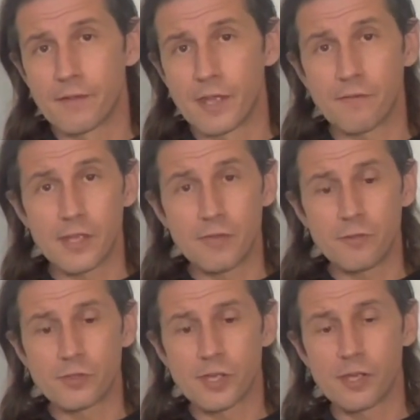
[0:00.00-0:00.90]
If I give
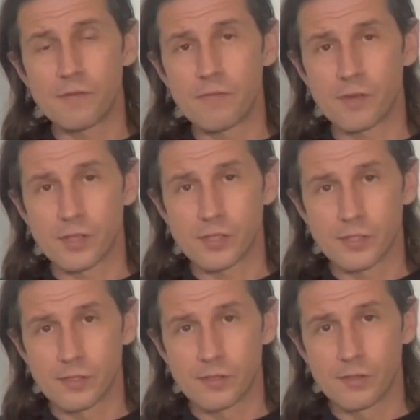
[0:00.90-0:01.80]
you a ton of evidence
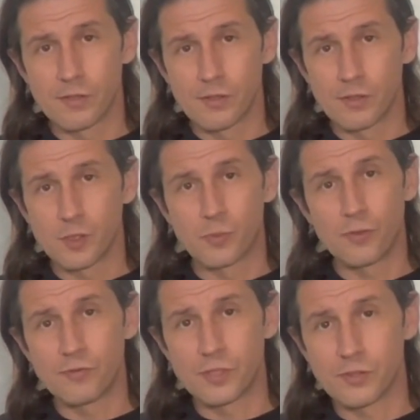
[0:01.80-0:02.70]
to
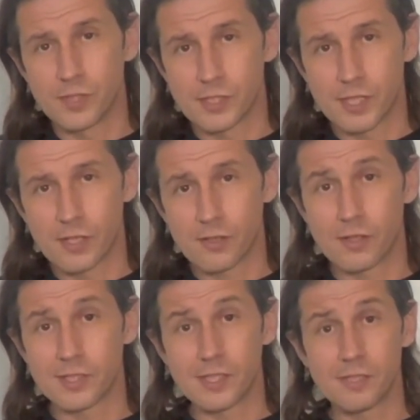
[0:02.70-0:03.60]
prove to you that Santa
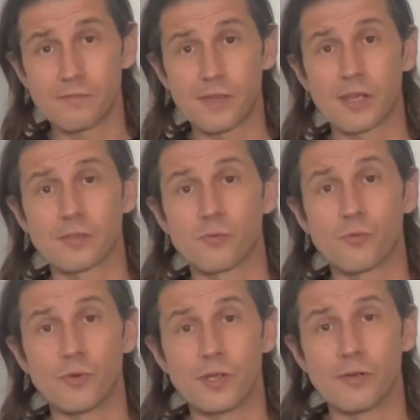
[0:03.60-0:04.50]
Claus is in fact
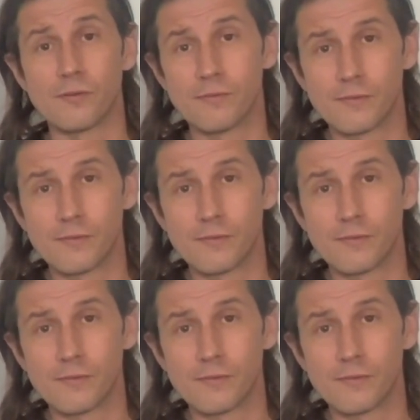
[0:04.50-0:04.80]
real,